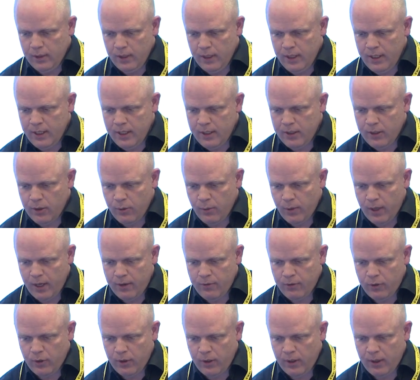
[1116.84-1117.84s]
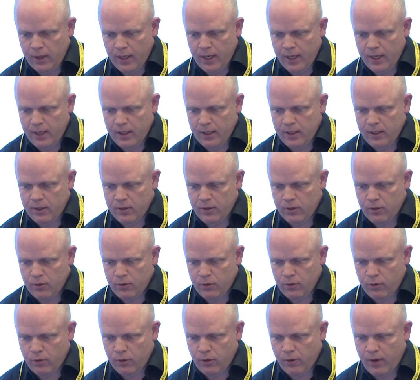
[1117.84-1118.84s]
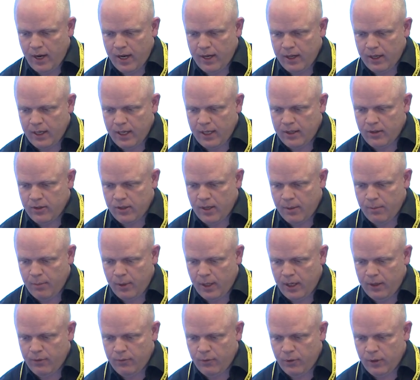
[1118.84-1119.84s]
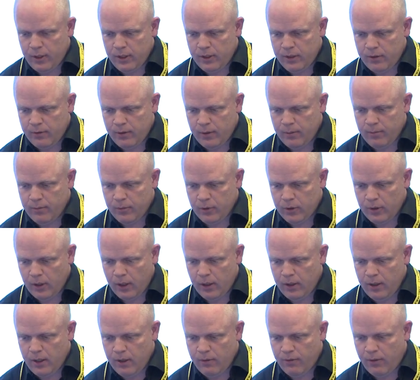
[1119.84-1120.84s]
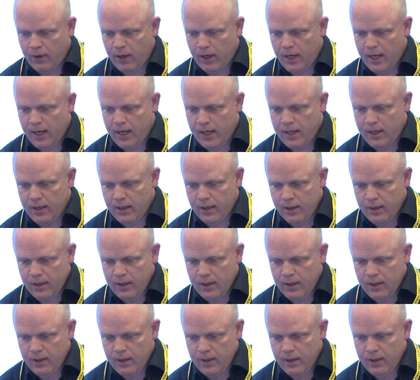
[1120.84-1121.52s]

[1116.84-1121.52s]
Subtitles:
easy way of doing that is to create a template for each of them. So if I had,